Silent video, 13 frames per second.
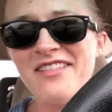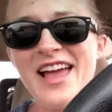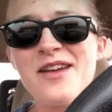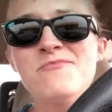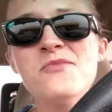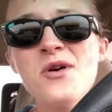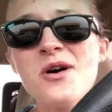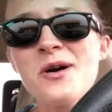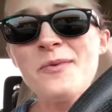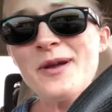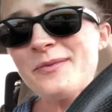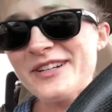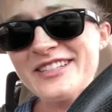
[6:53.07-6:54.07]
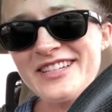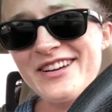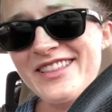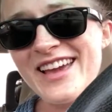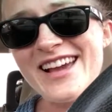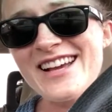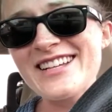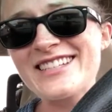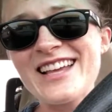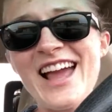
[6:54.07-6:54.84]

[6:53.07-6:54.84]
like, more people do this.